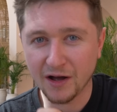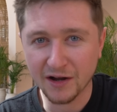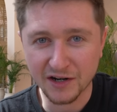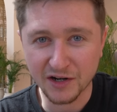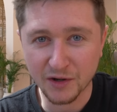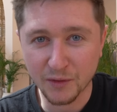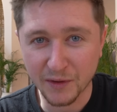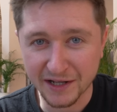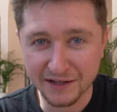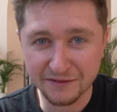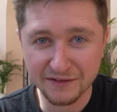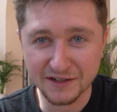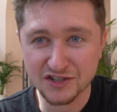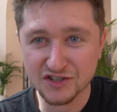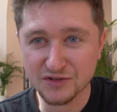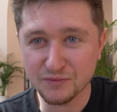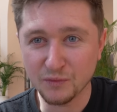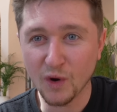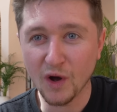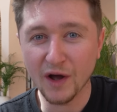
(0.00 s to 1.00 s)
I'm going to quickly
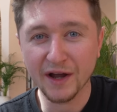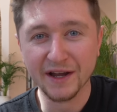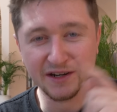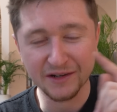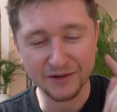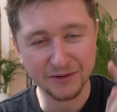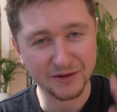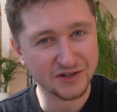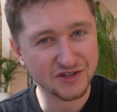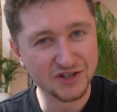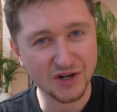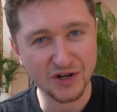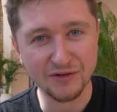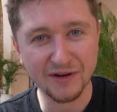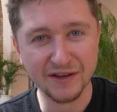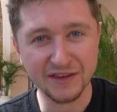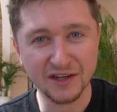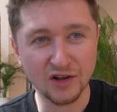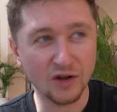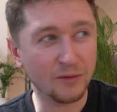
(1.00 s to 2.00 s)
finish some work and then I'm going to show you
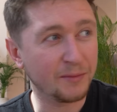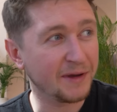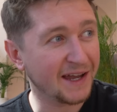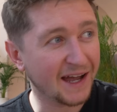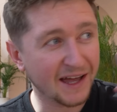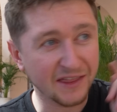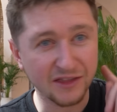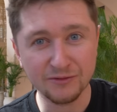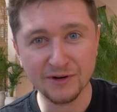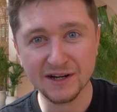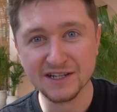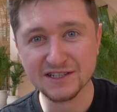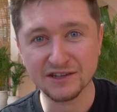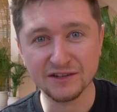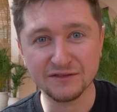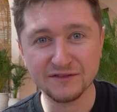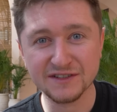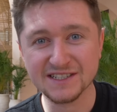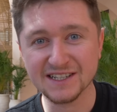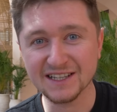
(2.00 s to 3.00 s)
around the lobby and the rest of
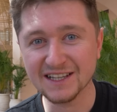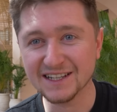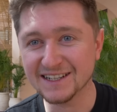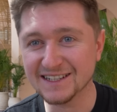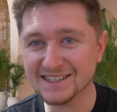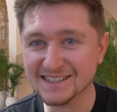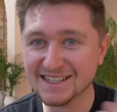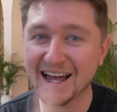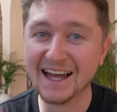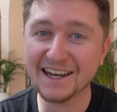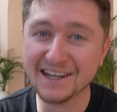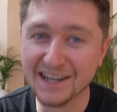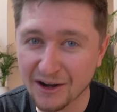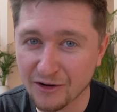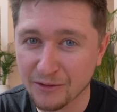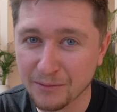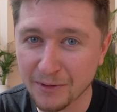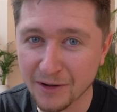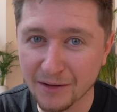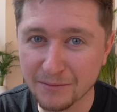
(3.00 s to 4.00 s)
the facilities and
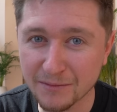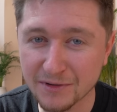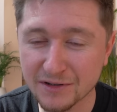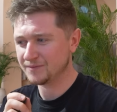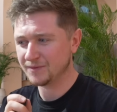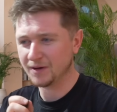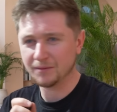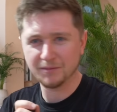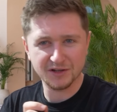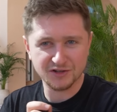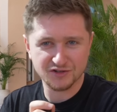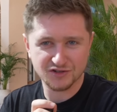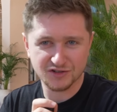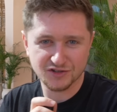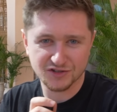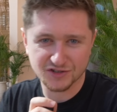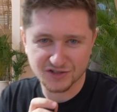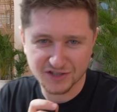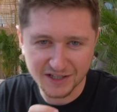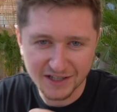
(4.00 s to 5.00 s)
our apartment. I'm literally
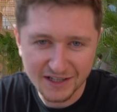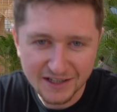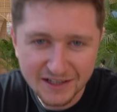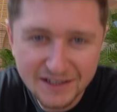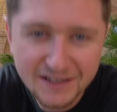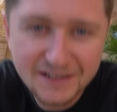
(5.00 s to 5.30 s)
just here.